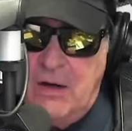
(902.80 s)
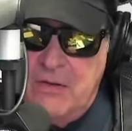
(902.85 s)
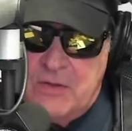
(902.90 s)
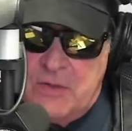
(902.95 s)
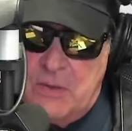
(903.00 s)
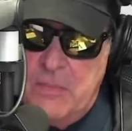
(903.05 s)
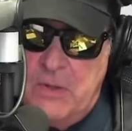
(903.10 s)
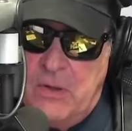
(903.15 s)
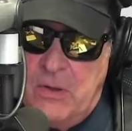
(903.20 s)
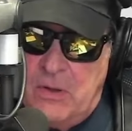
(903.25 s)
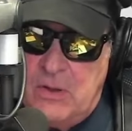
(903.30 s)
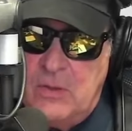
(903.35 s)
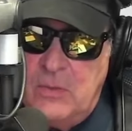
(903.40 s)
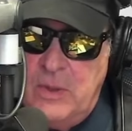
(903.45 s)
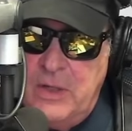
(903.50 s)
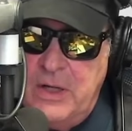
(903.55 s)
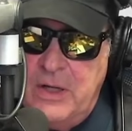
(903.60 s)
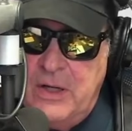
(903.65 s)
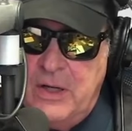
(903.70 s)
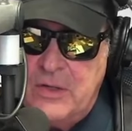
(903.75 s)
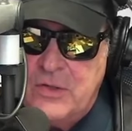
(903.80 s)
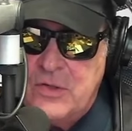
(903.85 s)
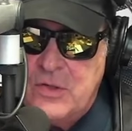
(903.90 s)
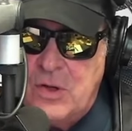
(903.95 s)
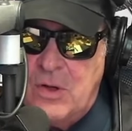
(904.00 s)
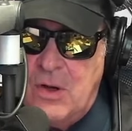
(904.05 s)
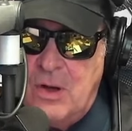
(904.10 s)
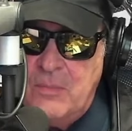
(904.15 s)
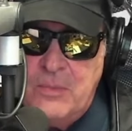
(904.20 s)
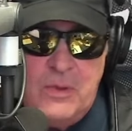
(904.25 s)
It's a miracle when he does
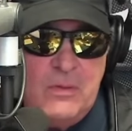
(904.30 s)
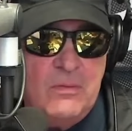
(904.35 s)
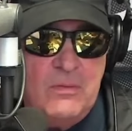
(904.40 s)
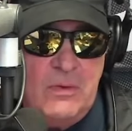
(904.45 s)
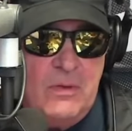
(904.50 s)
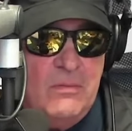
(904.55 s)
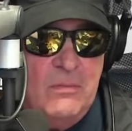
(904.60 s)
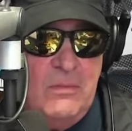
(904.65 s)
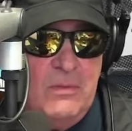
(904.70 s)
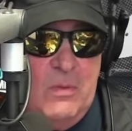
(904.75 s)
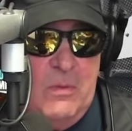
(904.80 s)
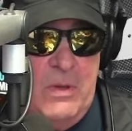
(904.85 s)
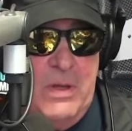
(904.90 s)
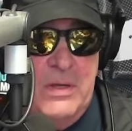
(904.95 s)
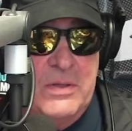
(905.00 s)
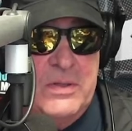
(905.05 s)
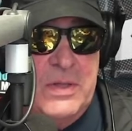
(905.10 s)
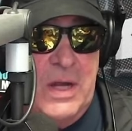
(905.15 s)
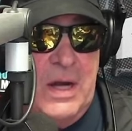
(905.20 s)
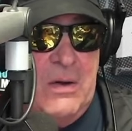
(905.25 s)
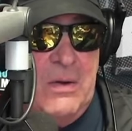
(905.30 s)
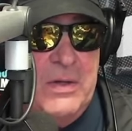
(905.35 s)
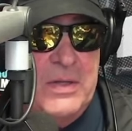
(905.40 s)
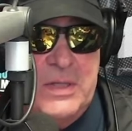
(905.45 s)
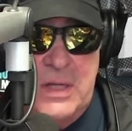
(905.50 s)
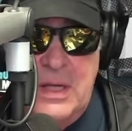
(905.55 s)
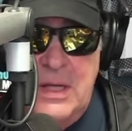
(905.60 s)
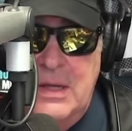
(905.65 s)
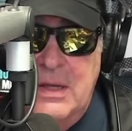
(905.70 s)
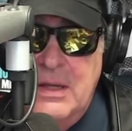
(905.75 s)
show up. He's there.
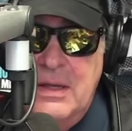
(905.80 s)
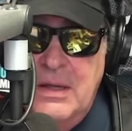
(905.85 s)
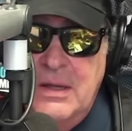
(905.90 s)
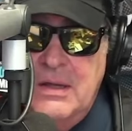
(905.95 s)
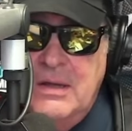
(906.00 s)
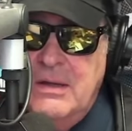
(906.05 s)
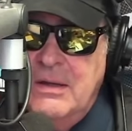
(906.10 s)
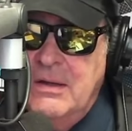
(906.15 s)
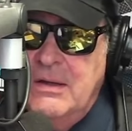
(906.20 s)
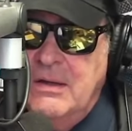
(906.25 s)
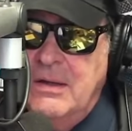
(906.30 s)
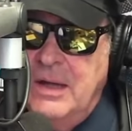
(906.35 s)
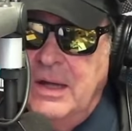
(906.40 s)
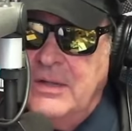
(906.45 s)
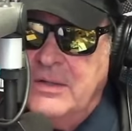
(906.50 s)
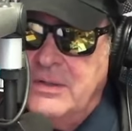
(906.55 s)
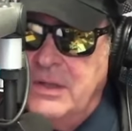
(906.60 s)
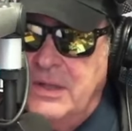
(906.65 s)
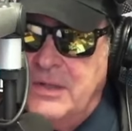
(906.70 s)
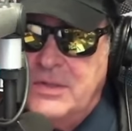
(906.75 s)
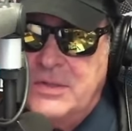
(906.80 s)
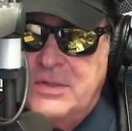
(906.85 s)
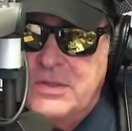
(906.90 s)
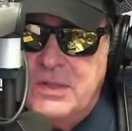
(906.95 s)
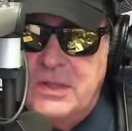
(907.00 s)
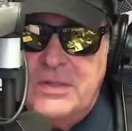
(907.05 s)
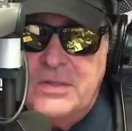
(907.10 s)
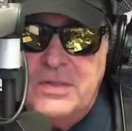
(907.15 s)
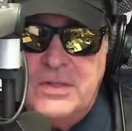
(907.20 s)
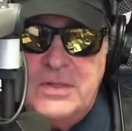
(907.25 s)
It's
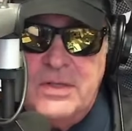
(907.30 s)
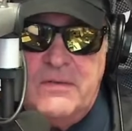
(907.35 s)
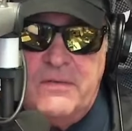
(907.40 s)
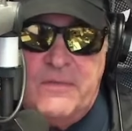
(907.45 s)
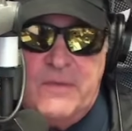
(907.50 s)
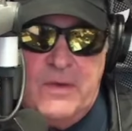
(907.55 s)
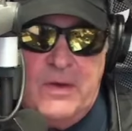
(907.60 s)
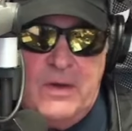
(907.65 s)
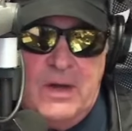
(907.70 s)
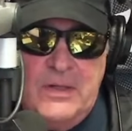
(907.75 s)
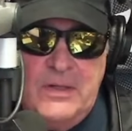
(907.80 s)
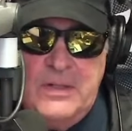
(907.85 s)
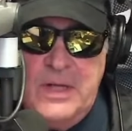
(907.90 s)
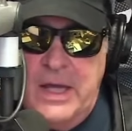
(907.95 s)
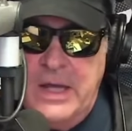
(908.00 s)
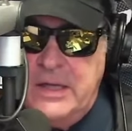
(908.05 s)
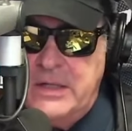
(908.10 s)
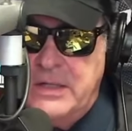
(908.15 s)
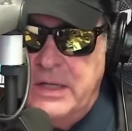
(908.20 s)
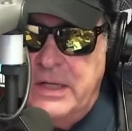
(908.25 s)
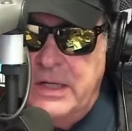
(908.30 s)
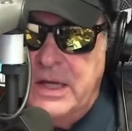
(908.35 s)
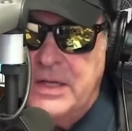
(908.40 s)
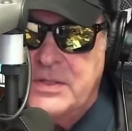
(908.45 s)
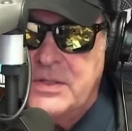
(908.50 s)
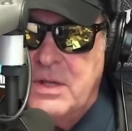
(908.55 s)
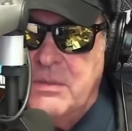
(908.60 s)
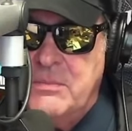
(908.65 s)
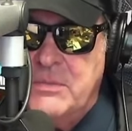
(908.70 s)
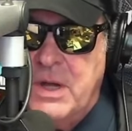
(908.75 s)
as if a deity
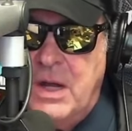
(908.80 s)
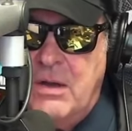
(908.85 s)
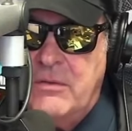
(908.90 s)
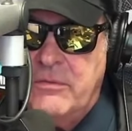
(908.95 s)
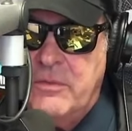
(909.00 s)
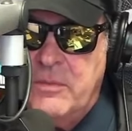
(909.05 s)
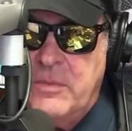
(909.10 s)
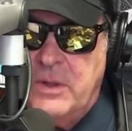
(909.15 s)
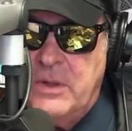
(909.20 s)
has come down from